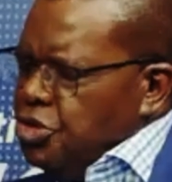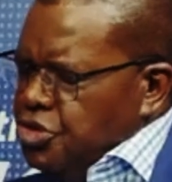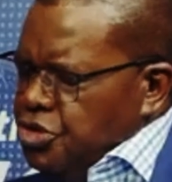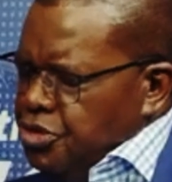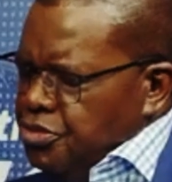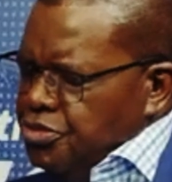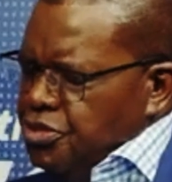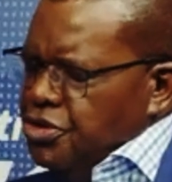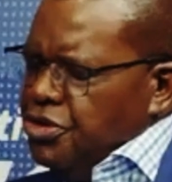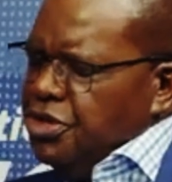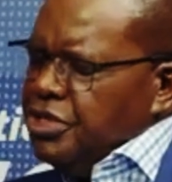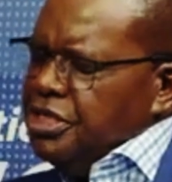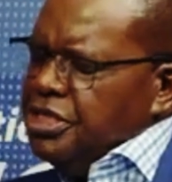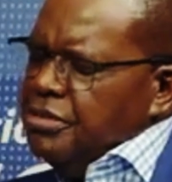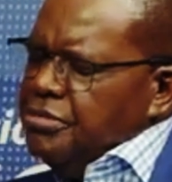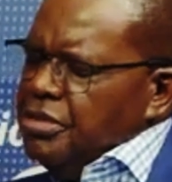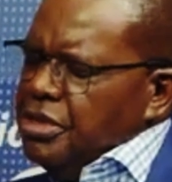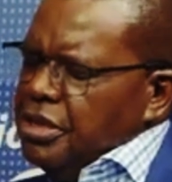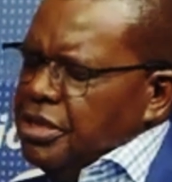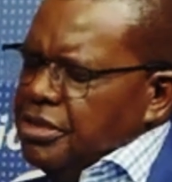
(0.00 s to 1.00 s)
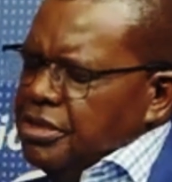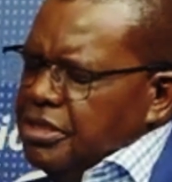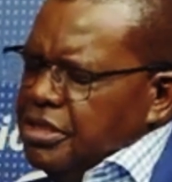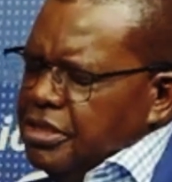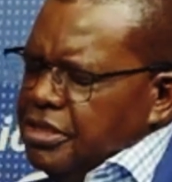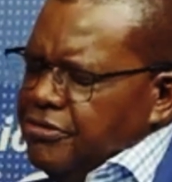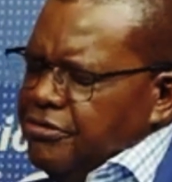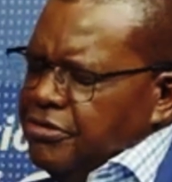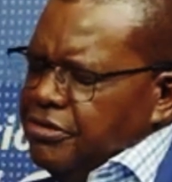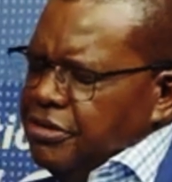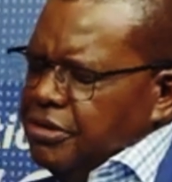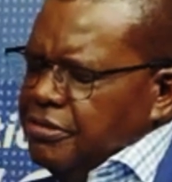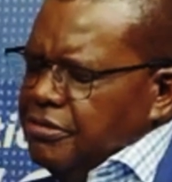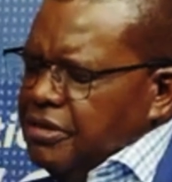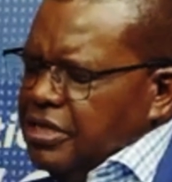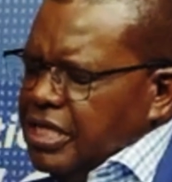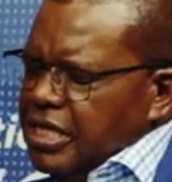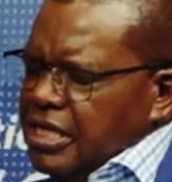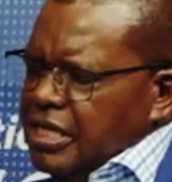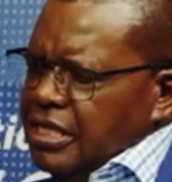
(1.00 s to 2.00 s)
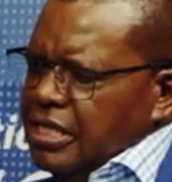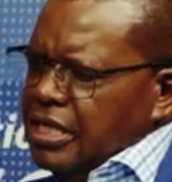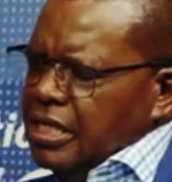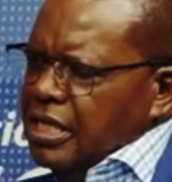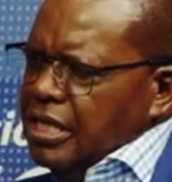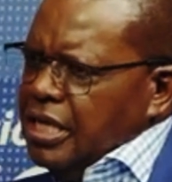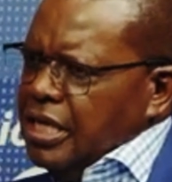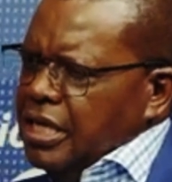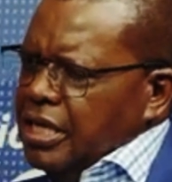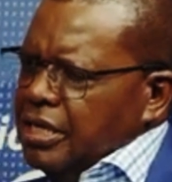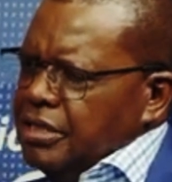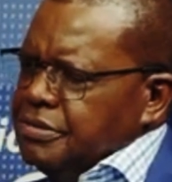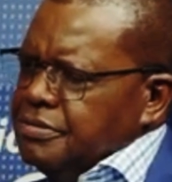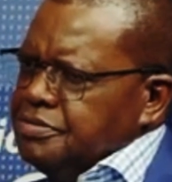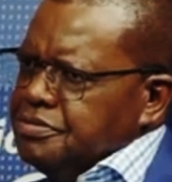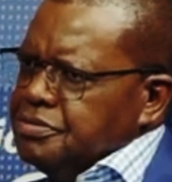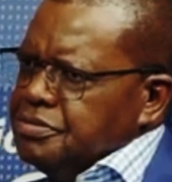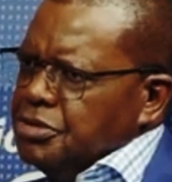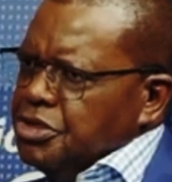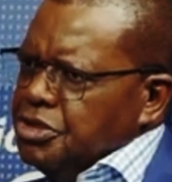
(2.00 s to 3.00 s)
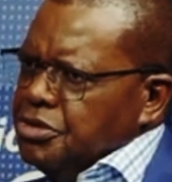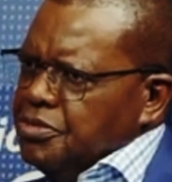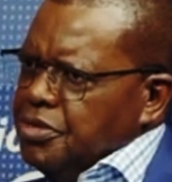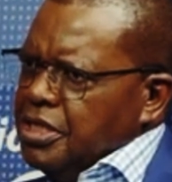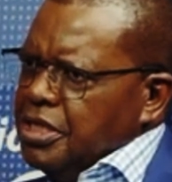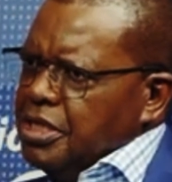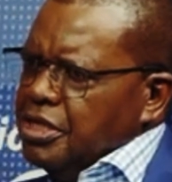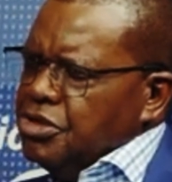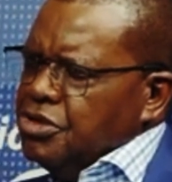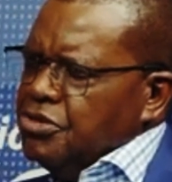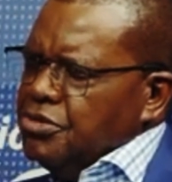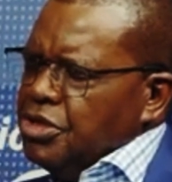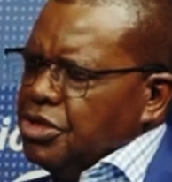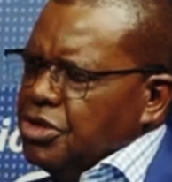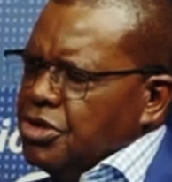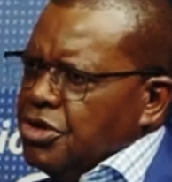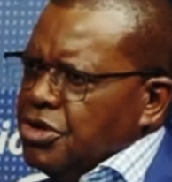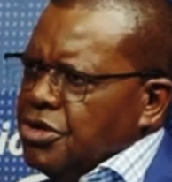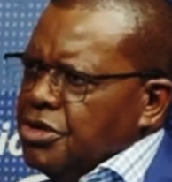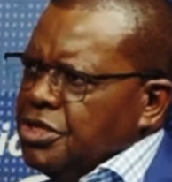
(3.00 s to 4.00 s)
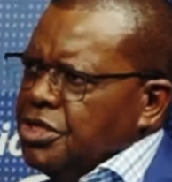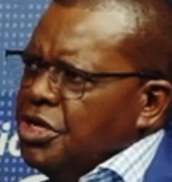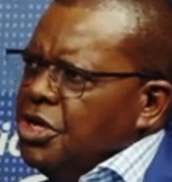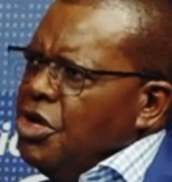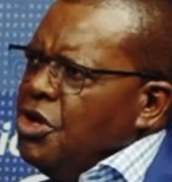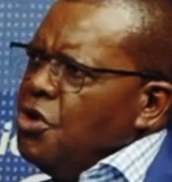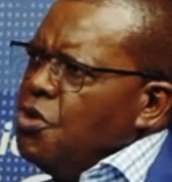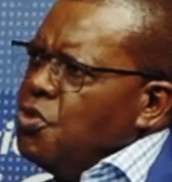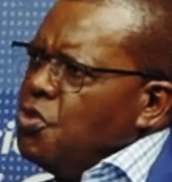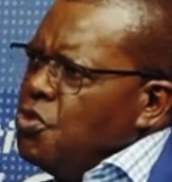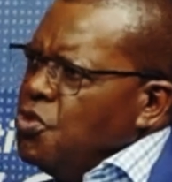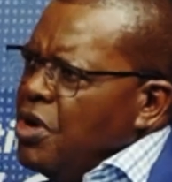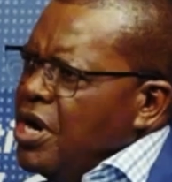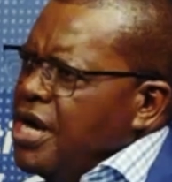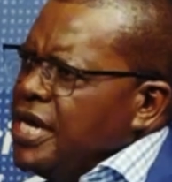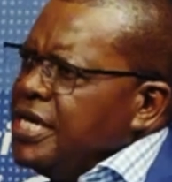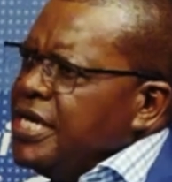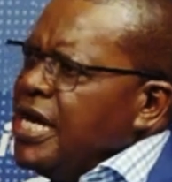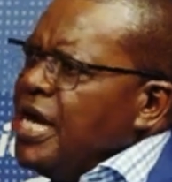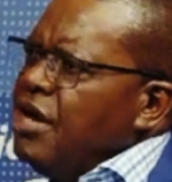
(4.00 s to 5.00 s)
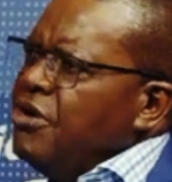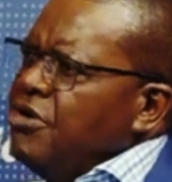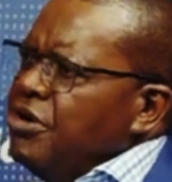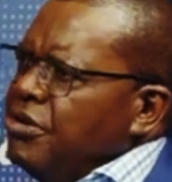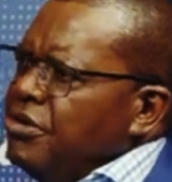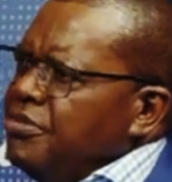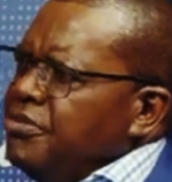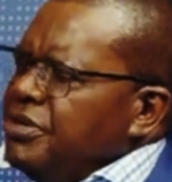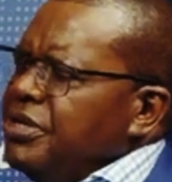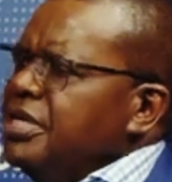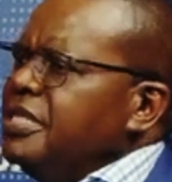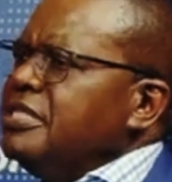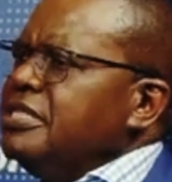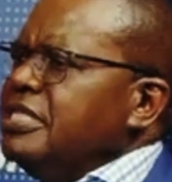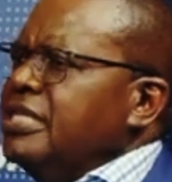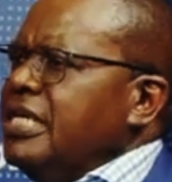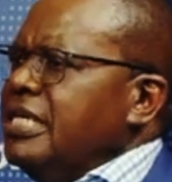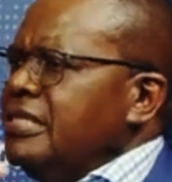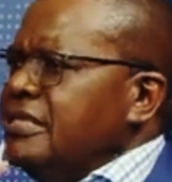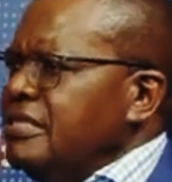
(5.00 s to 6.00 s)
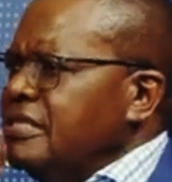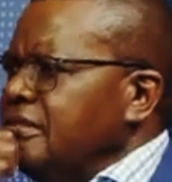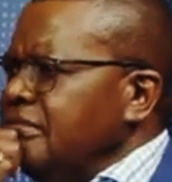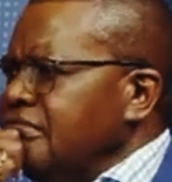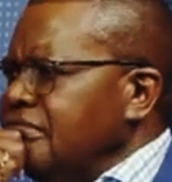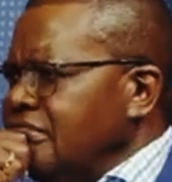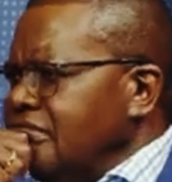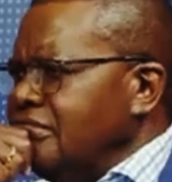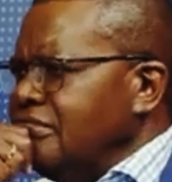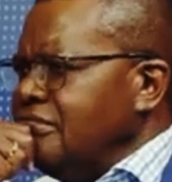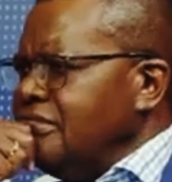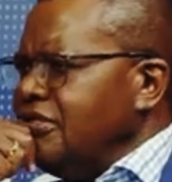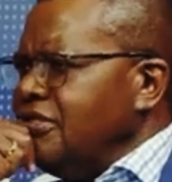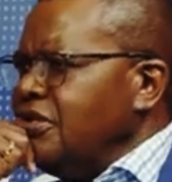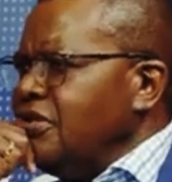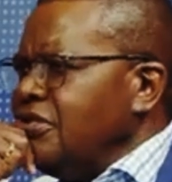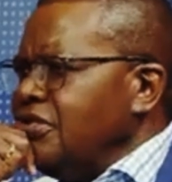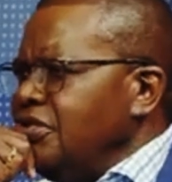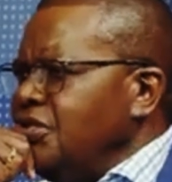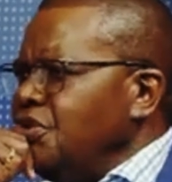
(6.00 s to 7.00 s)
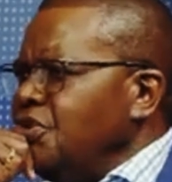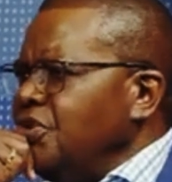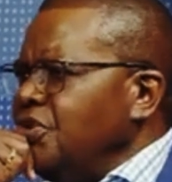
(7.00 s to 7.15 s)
to your point about the Kenyan girl speaking to Macron, why our presidents not